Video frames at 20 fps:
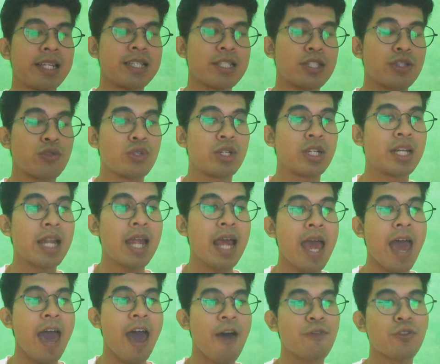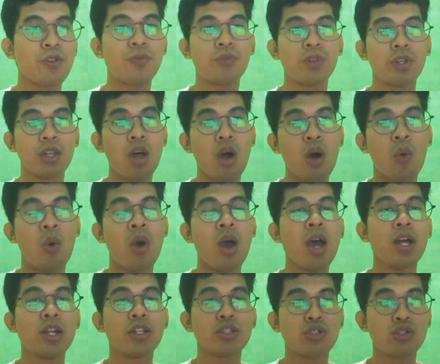student have to follow
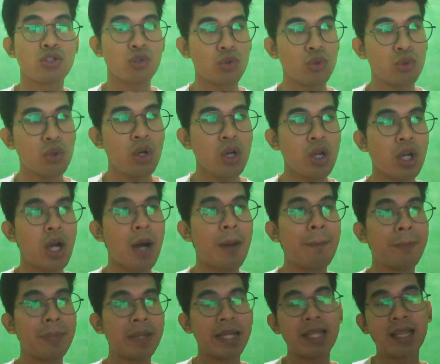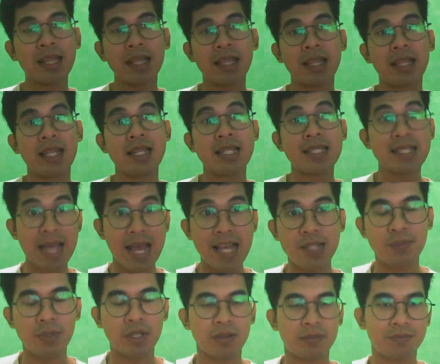to complete the
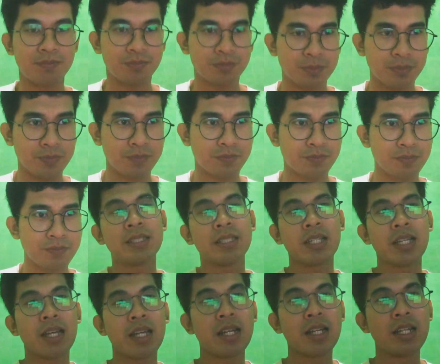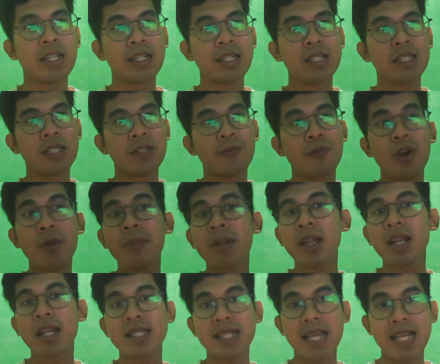assessment. The
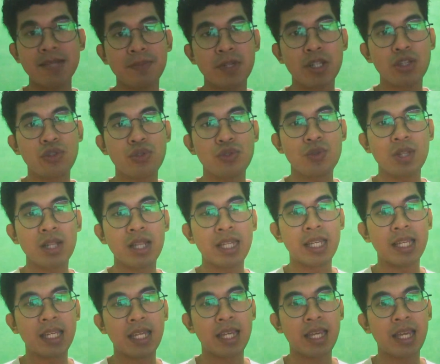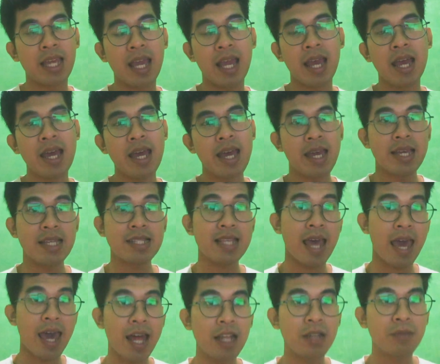formal assessment usually is
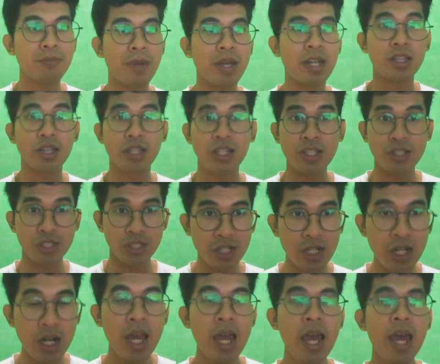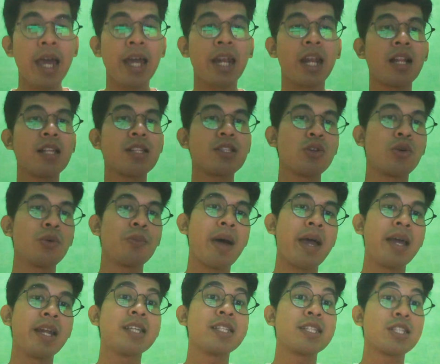held by the teacher and also
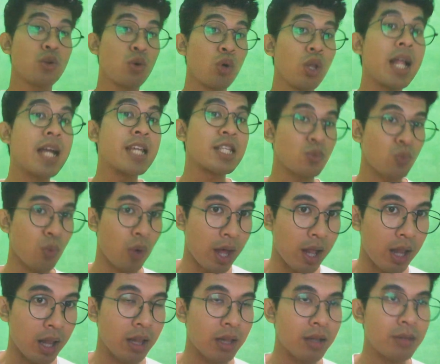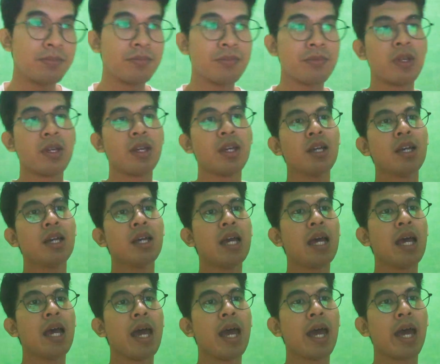by the school as well.
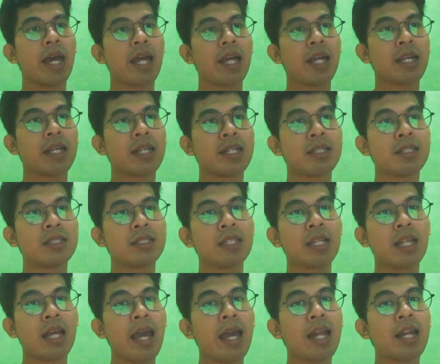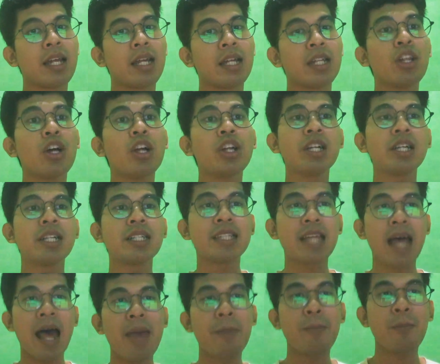And another
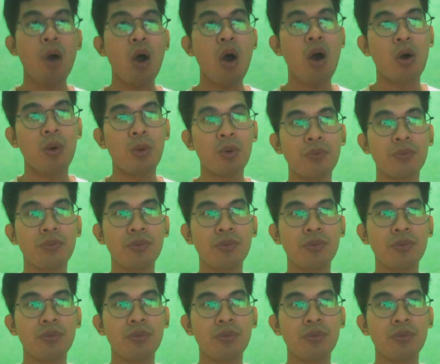type of